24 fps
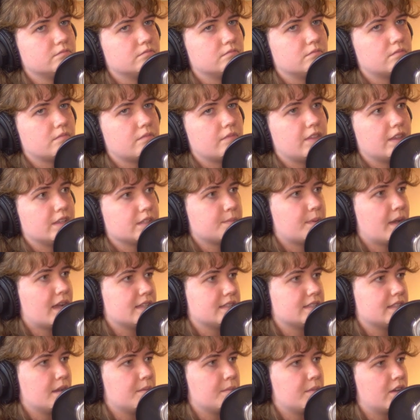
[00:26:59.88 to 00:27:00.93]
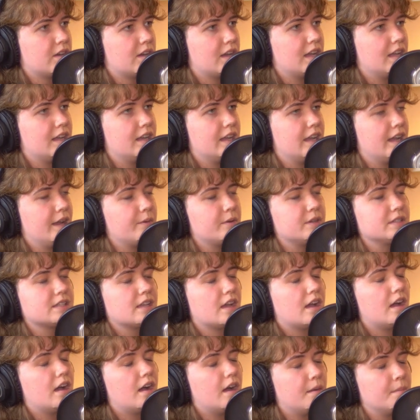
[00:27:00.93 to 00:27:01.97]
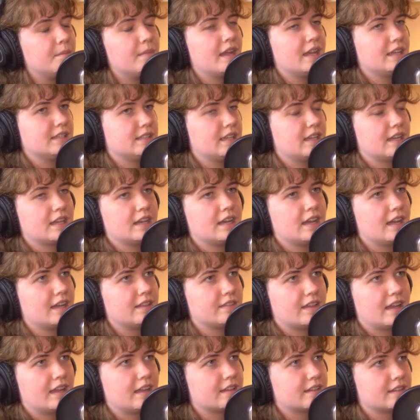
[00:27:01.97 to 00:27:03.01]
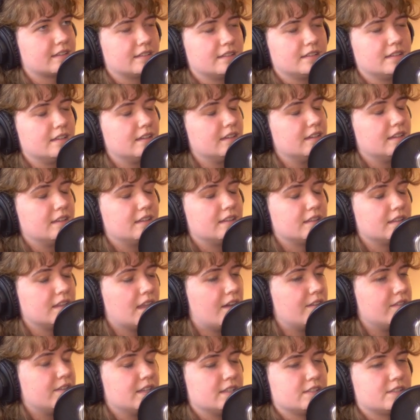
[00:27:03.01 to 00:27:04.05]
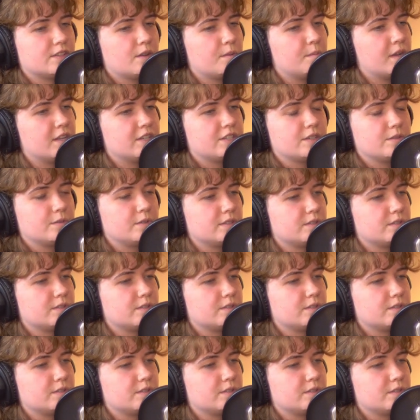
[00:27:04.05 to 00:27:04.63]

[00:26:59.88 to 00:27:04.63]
this past summer, and it was amazing, and I like loved it so much. It was